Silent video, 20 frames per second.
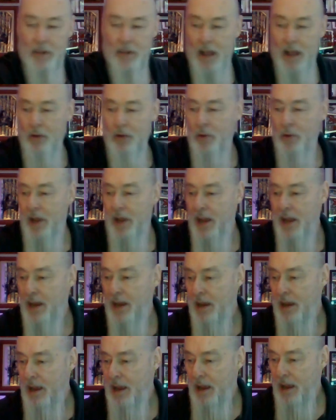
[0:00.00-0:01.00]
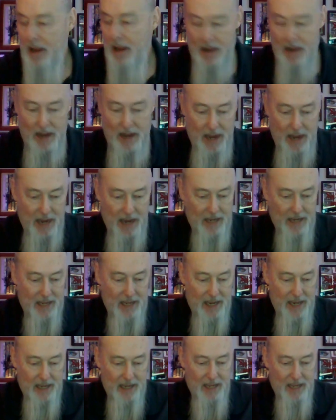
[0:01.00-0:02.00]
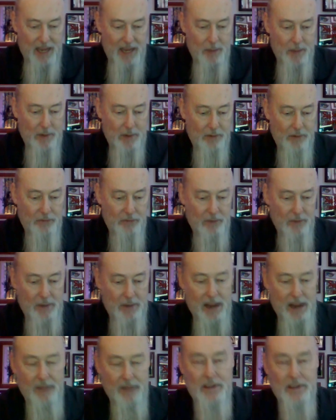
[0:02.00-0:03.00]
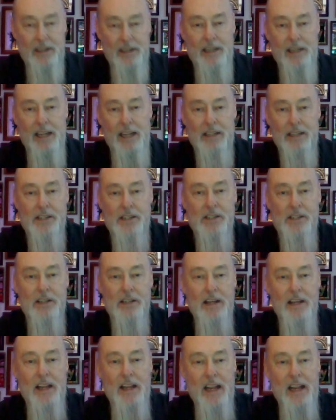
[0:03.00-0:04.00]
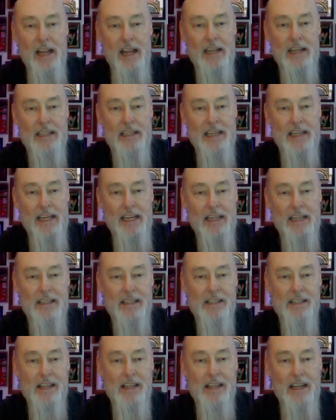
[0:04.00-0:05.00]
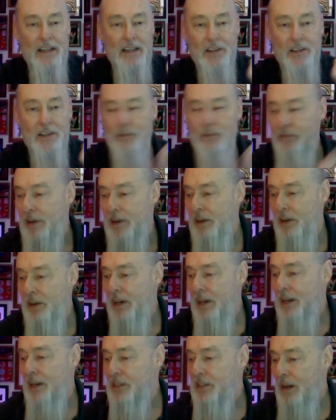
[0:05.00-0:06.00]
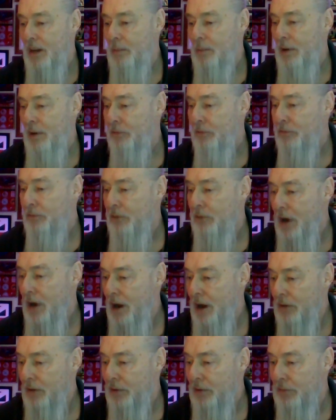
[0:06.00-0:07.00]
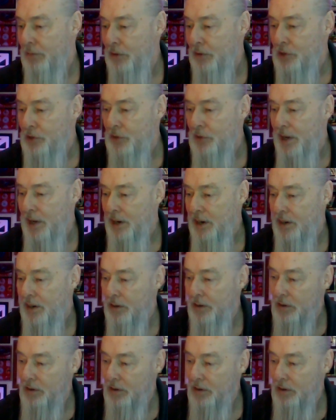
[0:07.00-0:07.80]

That way I can keep it from having dents and dings, and it looks very nice on my refrigerator.